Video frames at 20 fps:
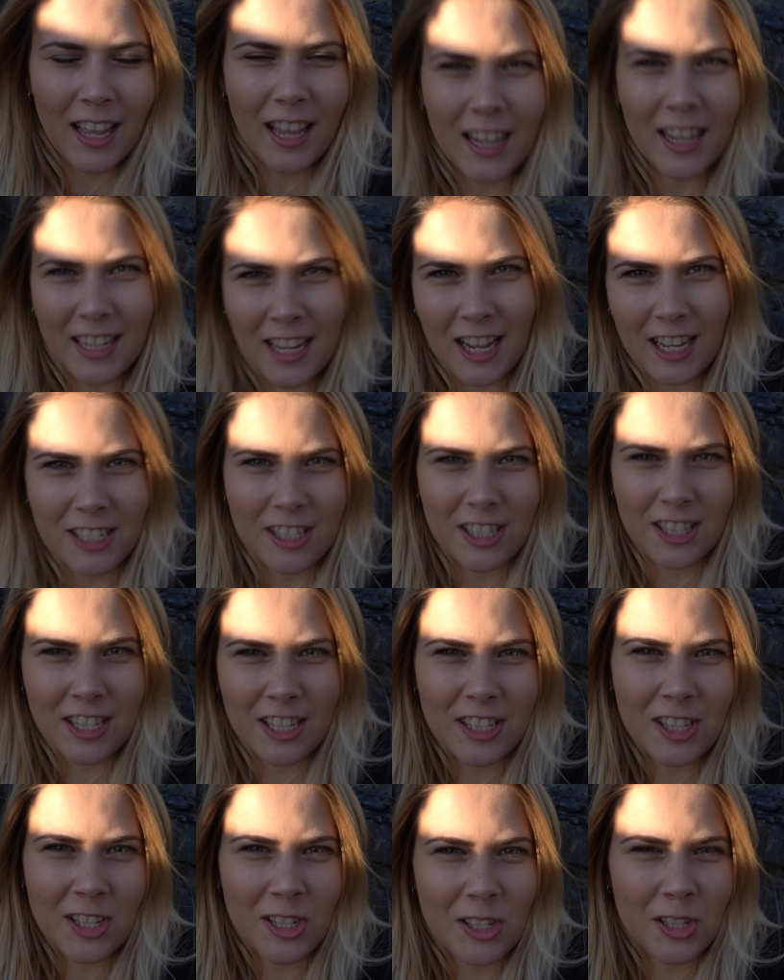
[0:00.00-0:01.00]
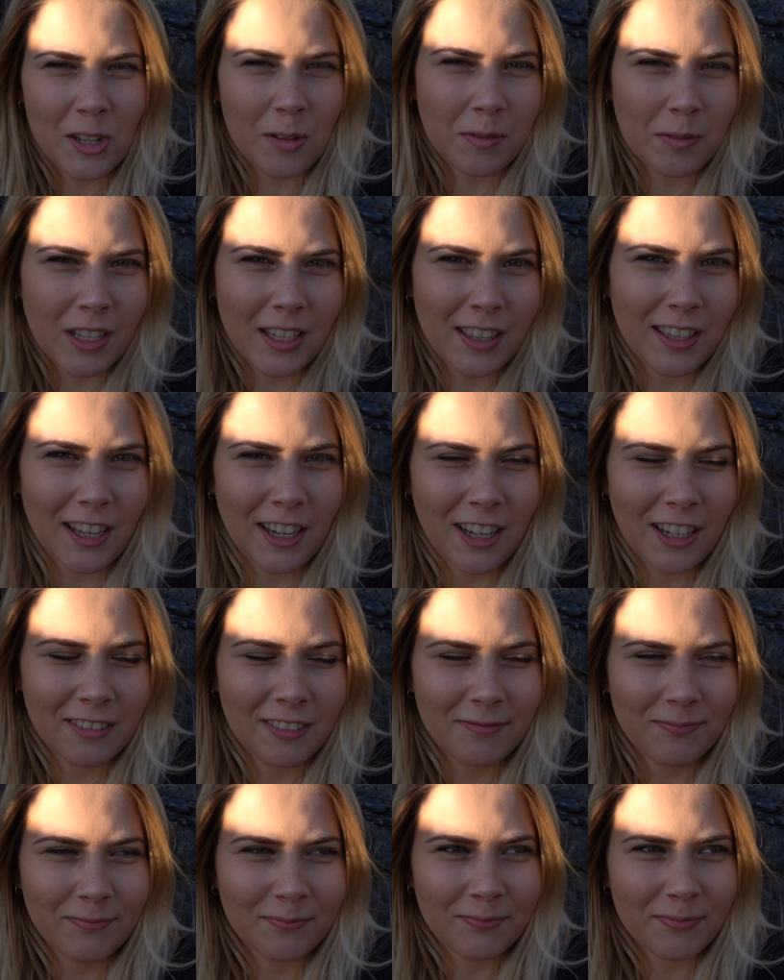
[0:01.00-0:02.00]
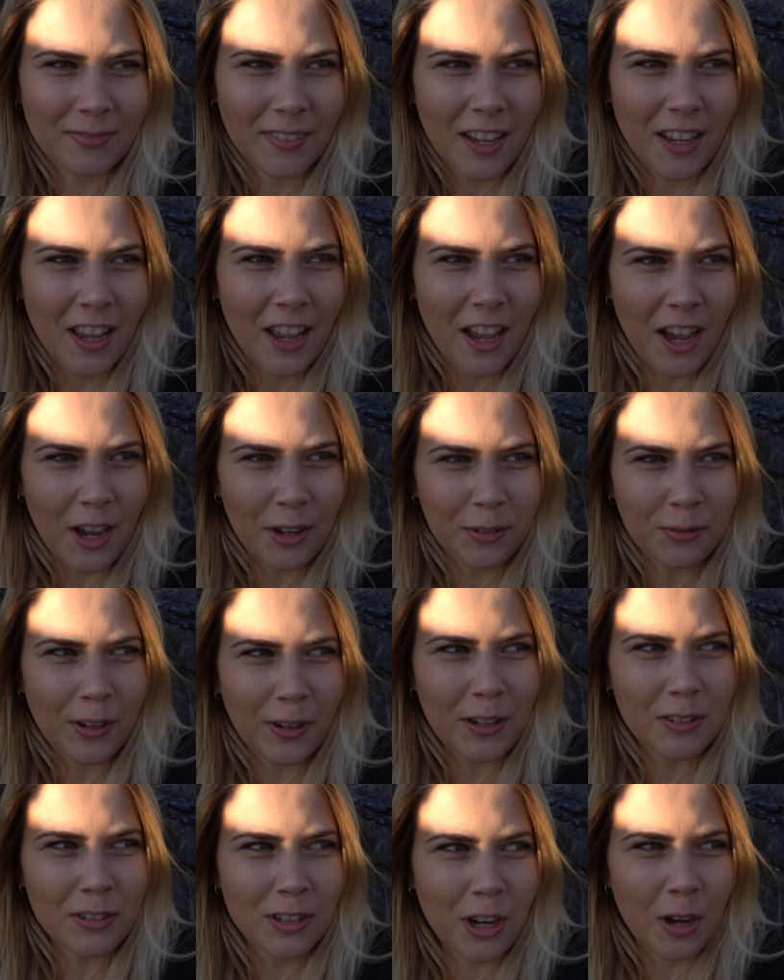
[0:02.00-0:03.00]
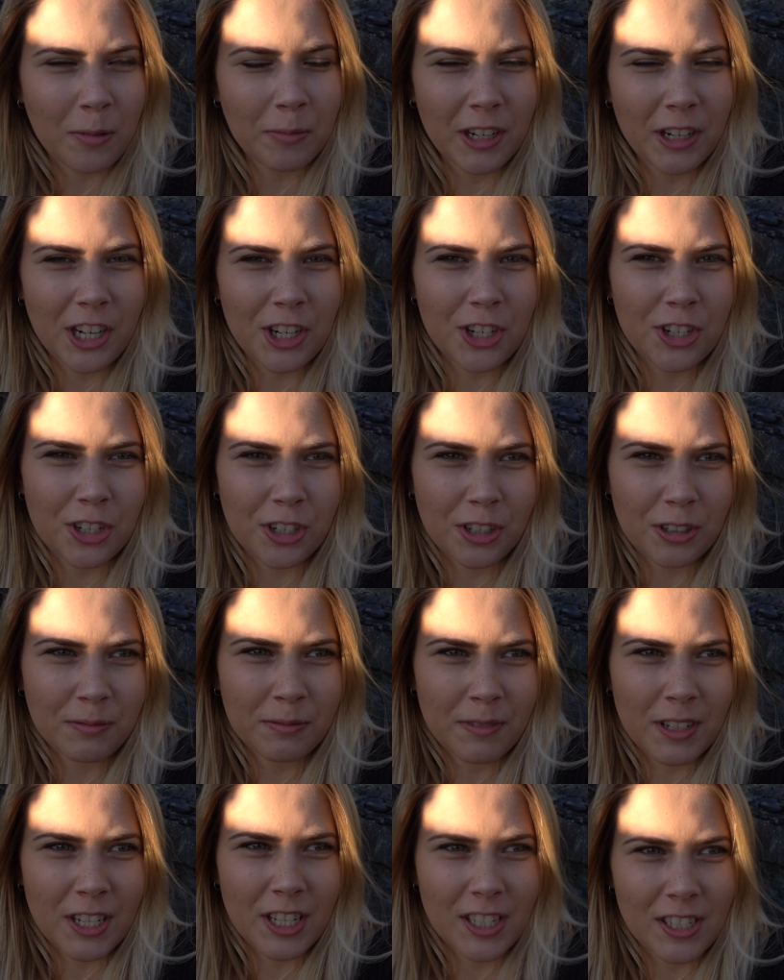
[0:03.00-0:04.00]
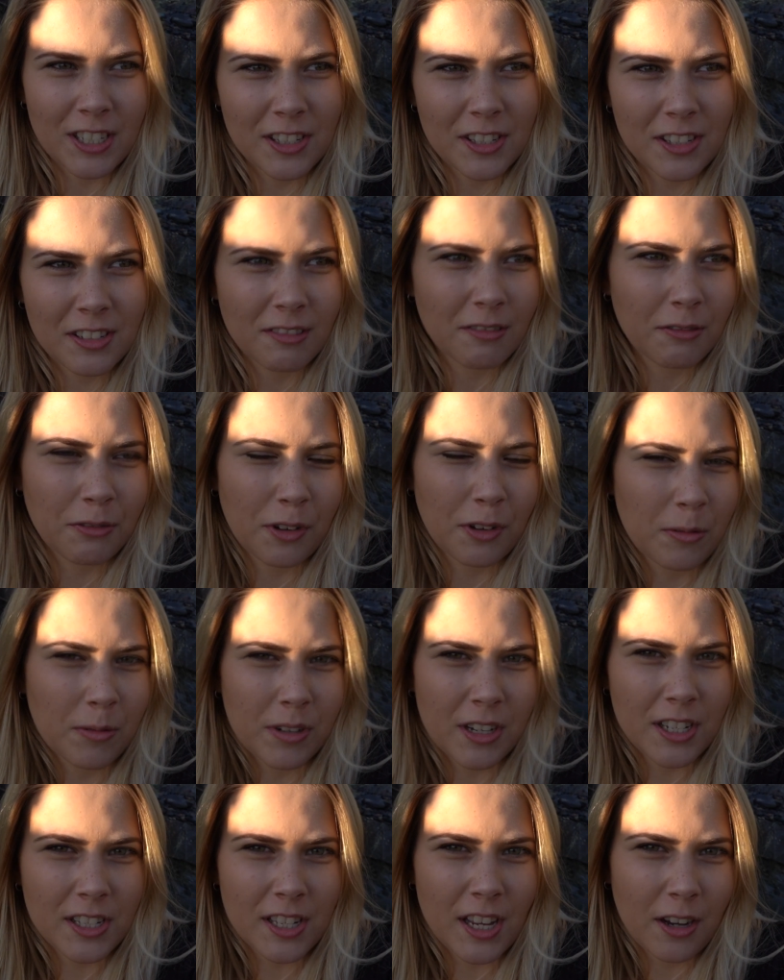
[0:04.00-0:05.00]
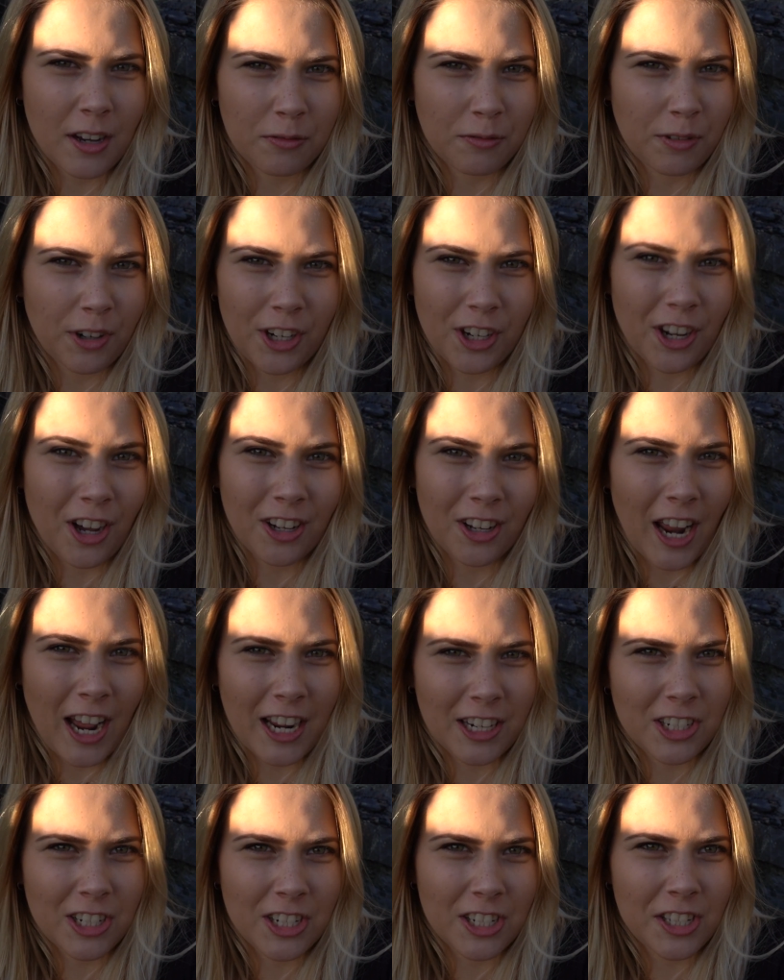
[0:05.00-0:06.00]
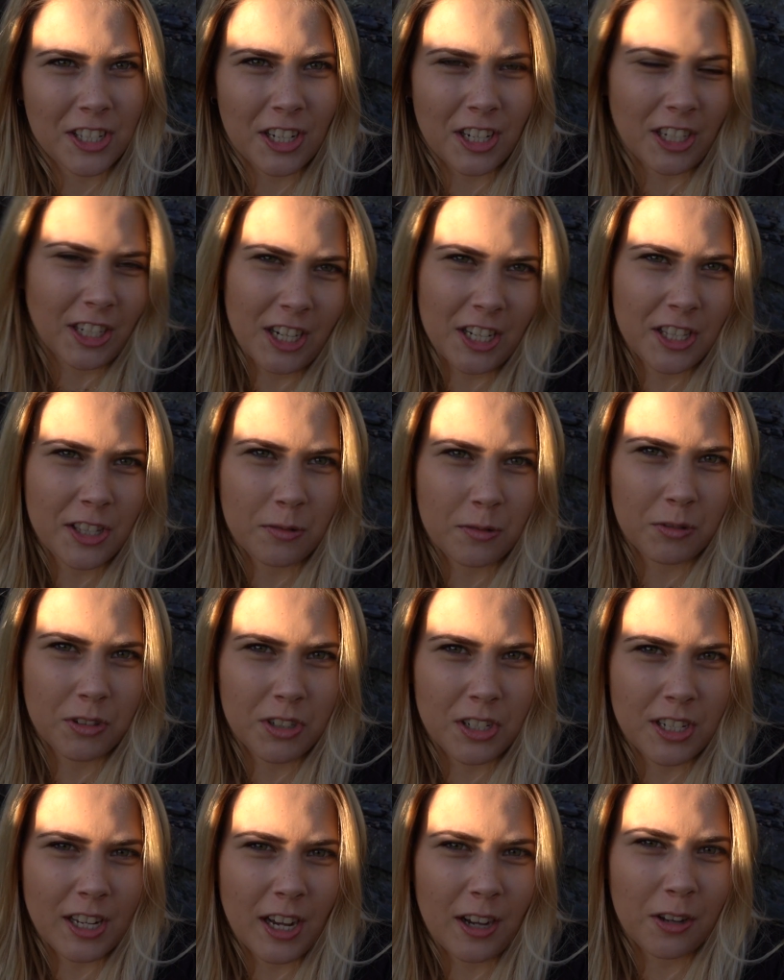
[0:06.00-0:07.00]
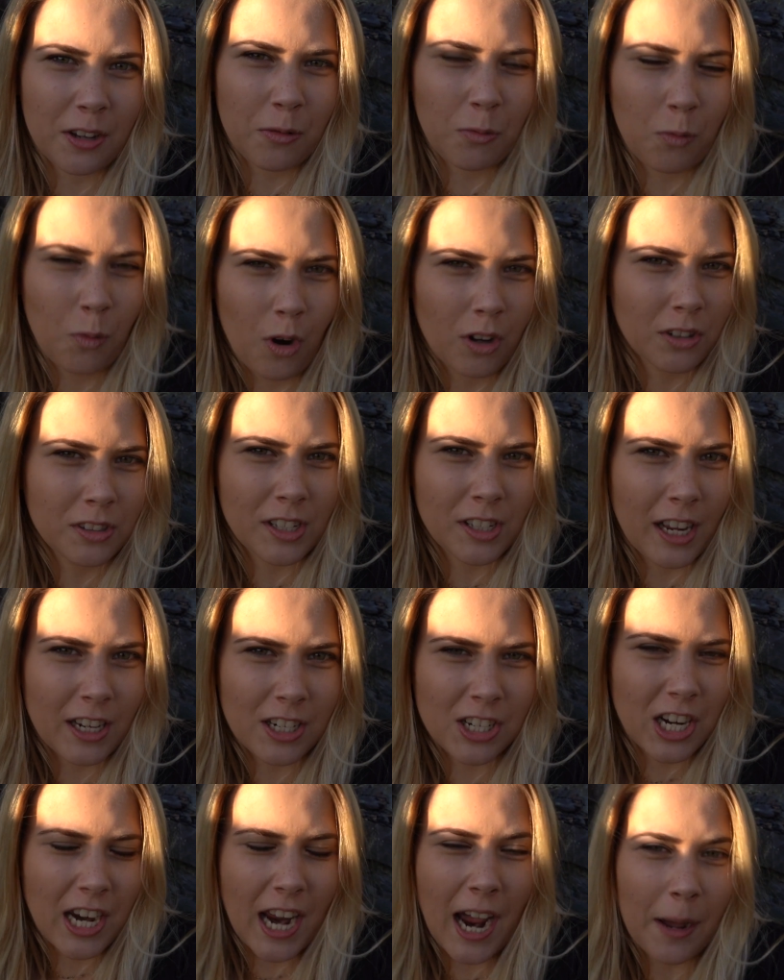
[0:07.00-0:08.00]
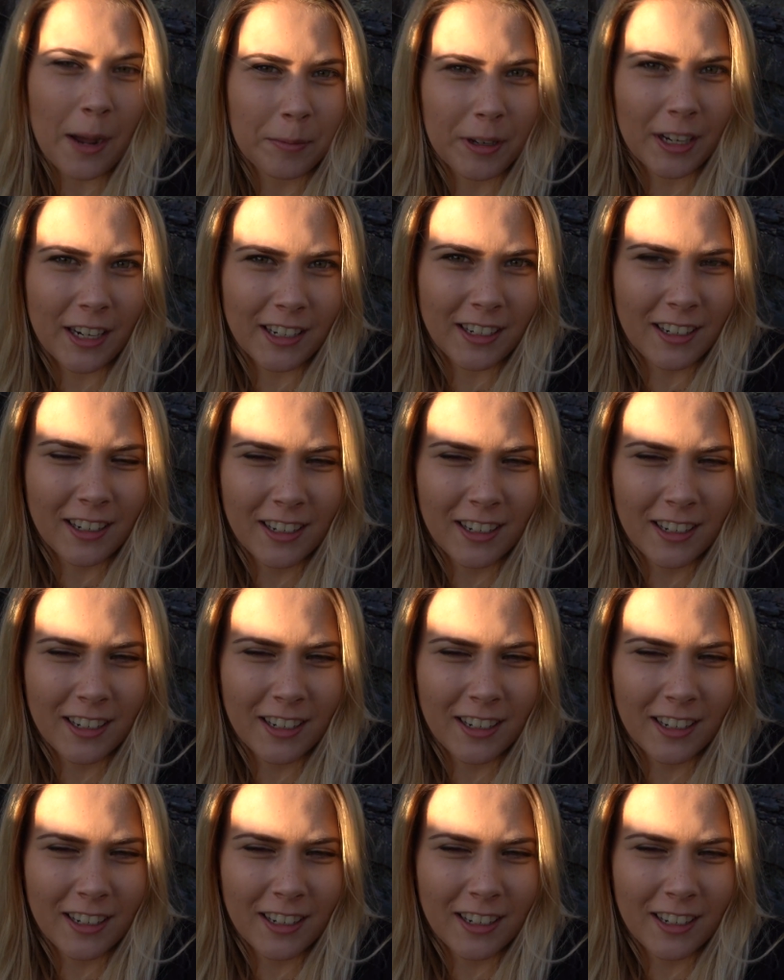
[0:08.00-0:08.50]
Okay, so this is something that I found a common issue is filming yourself when you can't actually see. You need someone to tell you what's actually happening.